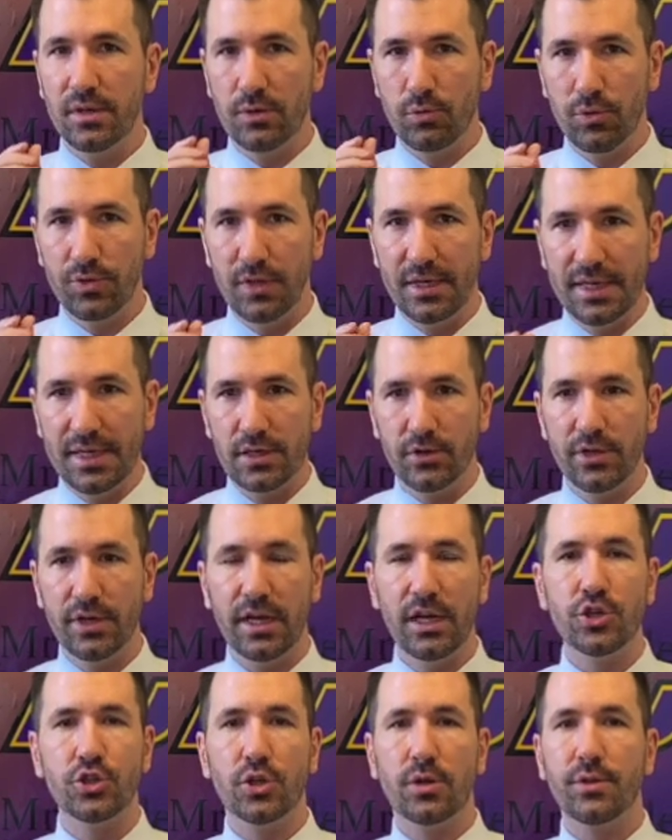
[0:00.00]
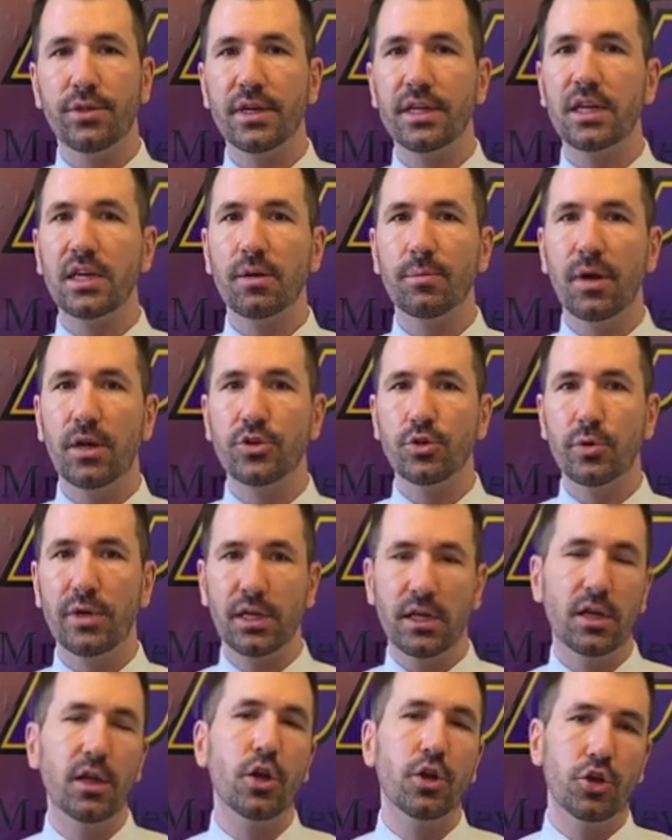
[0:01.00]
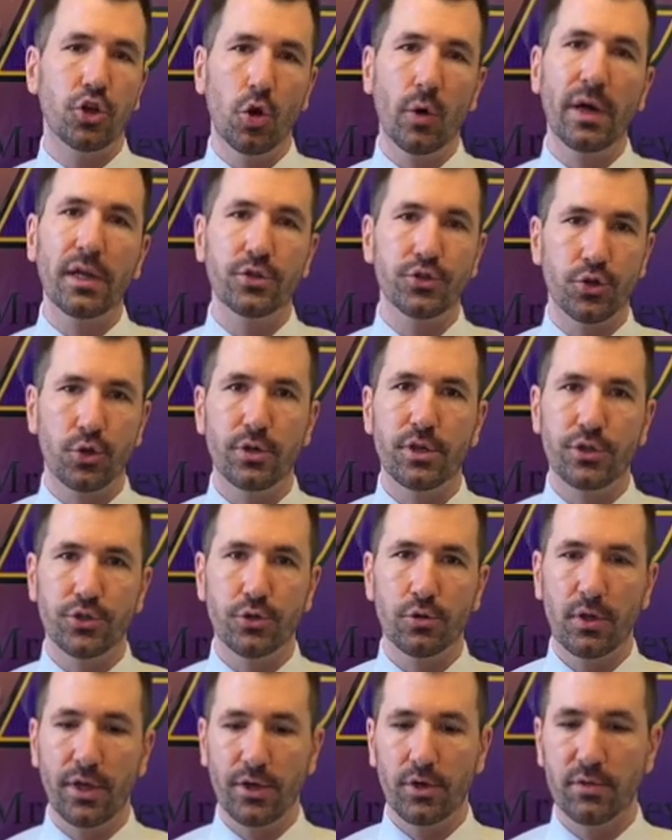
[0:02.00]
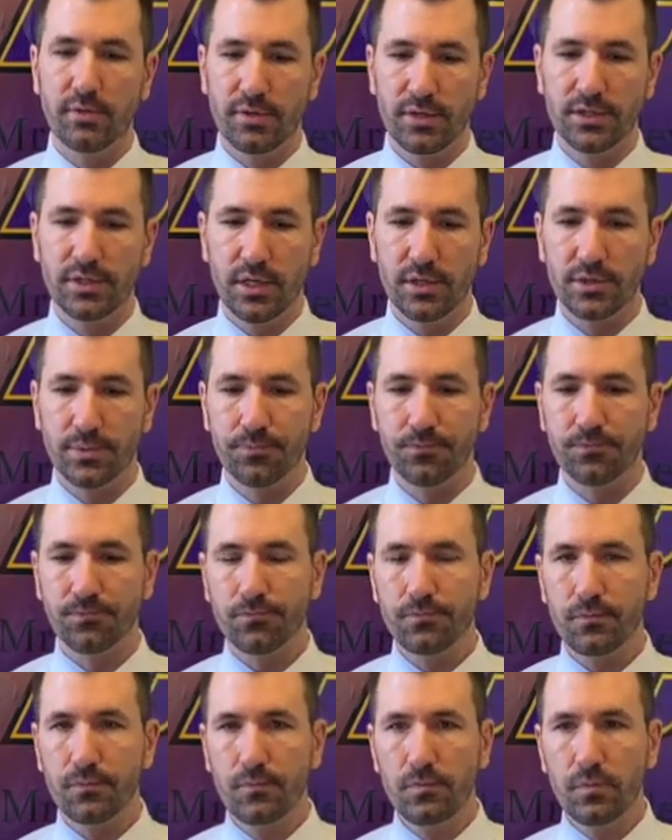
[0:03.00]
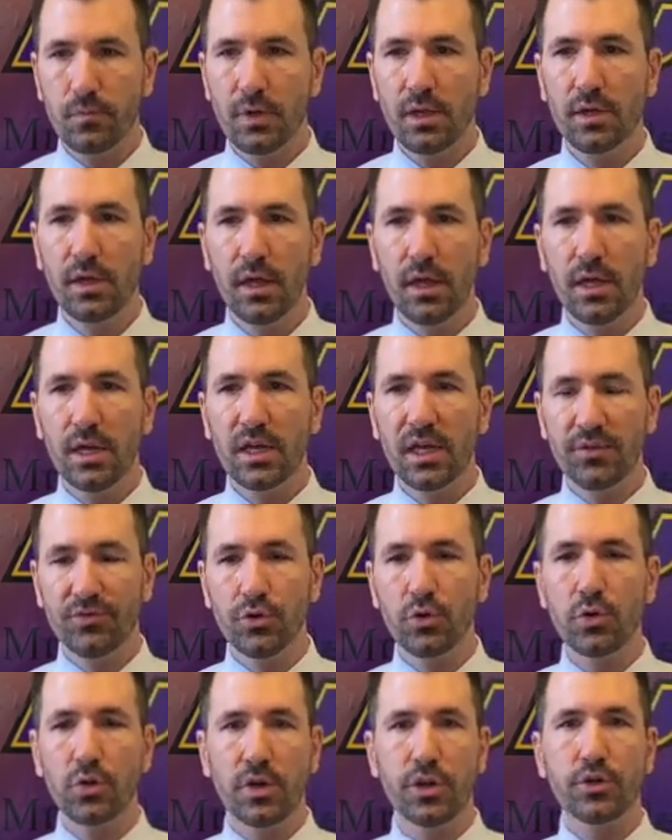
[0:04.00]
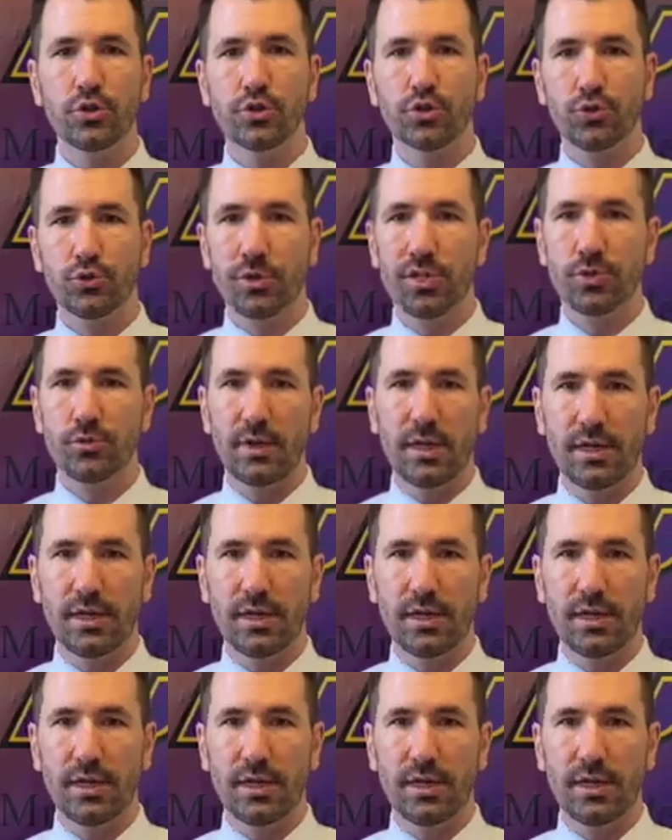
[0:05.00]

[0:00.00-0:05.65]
with an inclination thinking about doing it, go ahead and turn in your letter of intent. If you look on your screen right